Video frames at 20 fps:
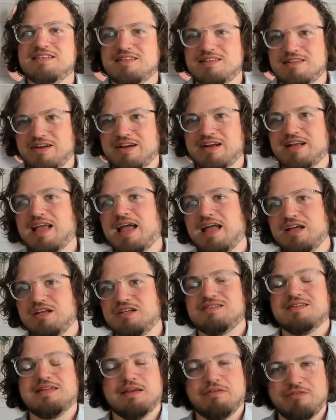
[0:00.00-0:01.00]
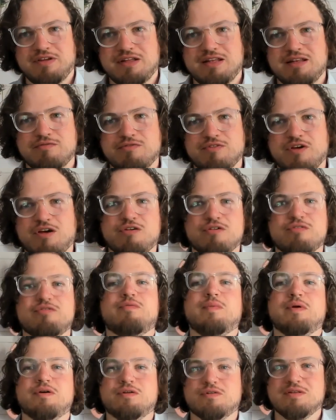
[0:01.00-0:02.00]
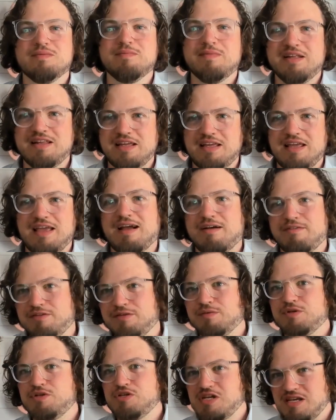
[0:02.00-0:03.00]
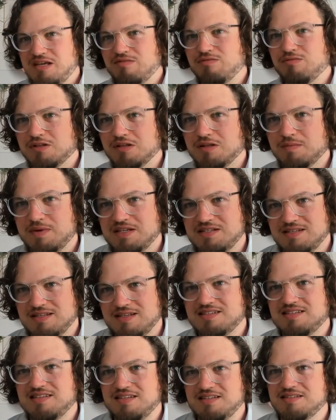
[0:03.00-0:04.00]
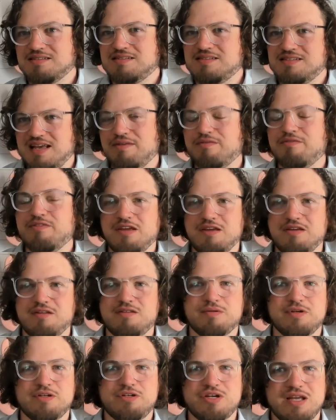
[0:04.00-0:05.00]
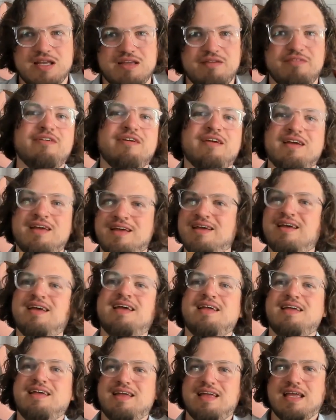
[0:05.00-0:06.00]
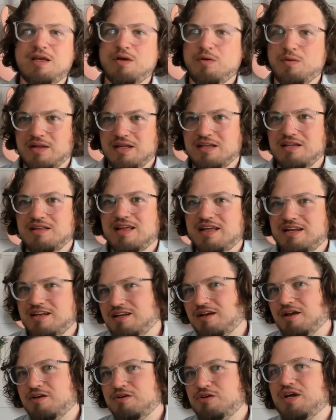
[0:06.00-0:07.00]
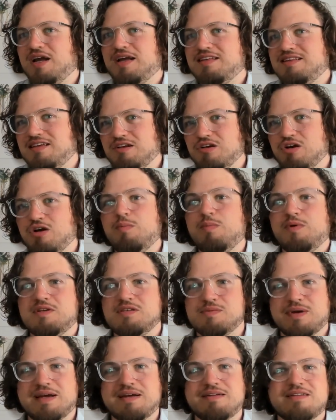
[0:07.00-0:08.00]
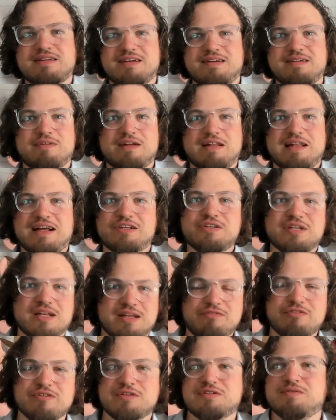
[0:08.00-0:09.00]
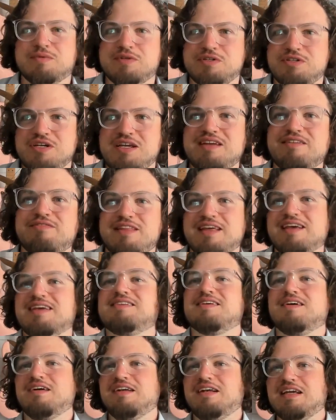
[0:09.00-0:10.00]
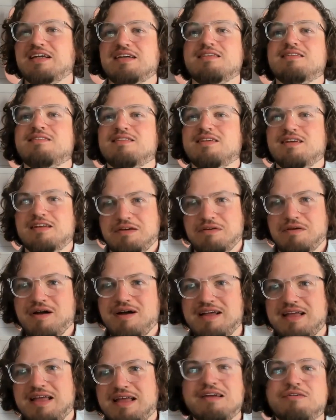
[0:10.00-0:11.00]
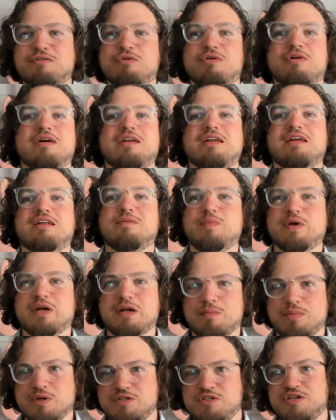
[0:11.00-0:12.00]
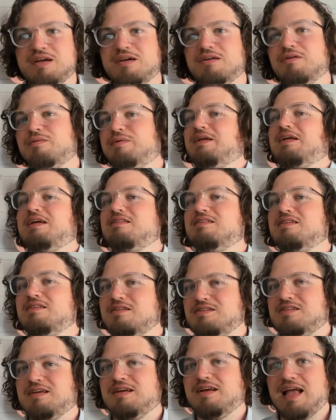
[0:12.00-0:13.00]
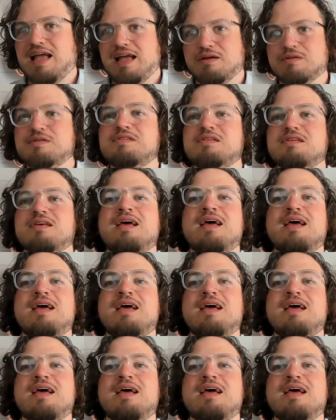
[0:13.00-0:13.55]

and they're engaged and they feel involved, but ultimately you have to achieve what the business is set for you to achieve. Equally, you're then negotiating up as well, like, well, actually, for us to achieve this, I need a new hire, or I need a bigger budget, or we need to do something else.